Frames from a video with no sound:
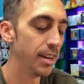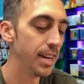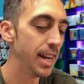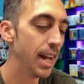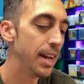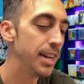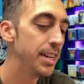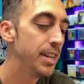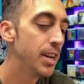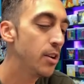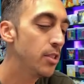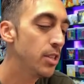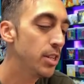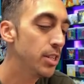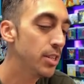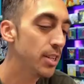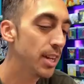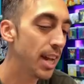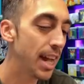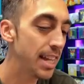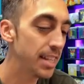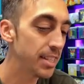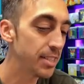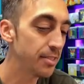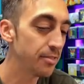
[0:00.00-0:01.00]
Now, I know that you
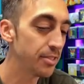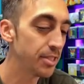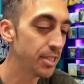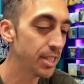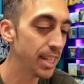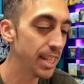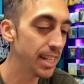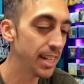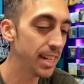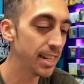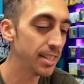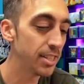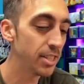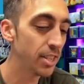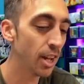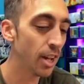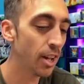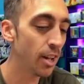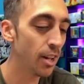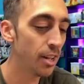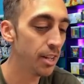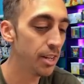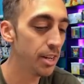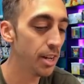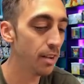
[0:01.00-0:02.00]
guys have seen a
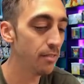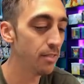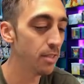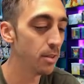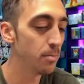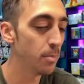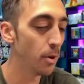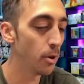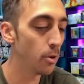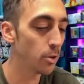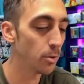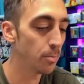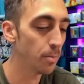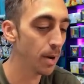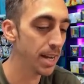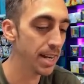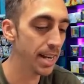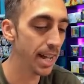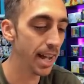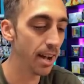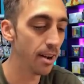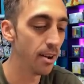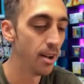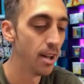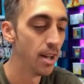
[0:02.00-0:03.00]
ton of the bulk by
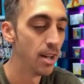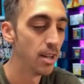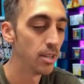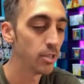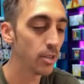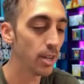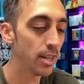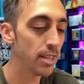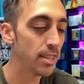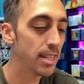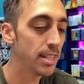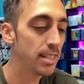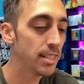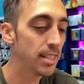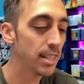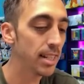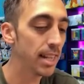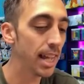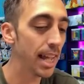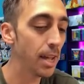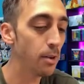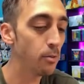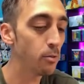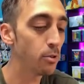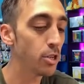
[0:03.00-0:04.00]
now, so I think
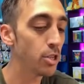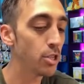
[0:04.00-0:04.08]
today we're